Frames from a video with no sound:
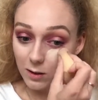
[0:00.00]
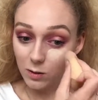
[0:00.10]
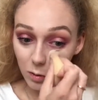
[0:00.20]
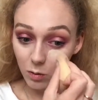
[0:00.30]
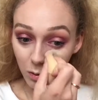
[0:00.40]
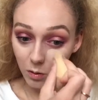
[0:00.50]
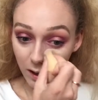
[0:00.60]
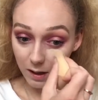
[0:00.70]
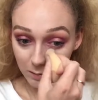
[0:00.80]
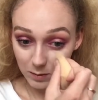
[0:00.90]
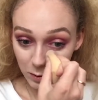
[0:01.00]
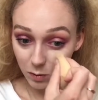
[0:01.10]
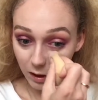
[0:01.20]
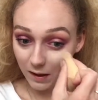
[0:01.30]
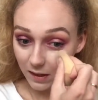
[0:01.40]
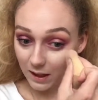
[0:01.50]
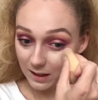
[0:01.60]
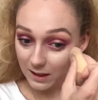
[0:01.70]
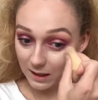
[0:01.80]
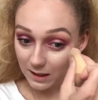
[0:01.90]
So I'm so glad that he
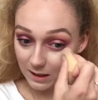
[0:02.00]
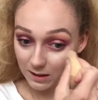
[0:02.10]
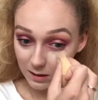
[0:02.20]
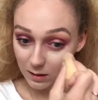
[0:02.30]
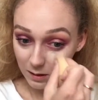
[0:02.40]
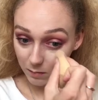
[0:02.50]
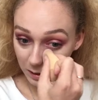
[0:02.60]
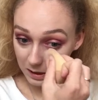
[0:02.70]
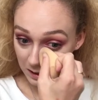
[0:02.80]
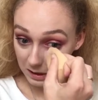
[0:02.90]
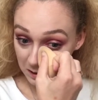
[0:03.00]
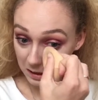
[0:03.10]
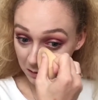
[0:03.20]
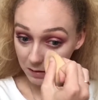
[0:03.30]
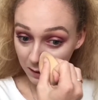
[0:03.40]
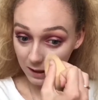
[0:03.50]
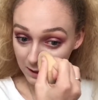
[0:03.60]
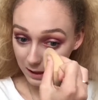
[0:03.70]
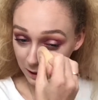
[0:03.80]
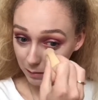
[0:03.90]
stayed at my sister's house
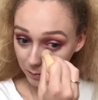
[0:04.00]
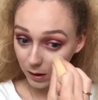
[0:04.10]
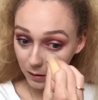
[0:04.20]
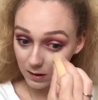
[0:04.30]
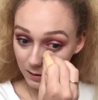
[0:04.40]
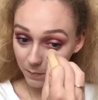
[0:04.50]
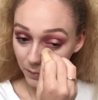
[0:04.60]
last night, but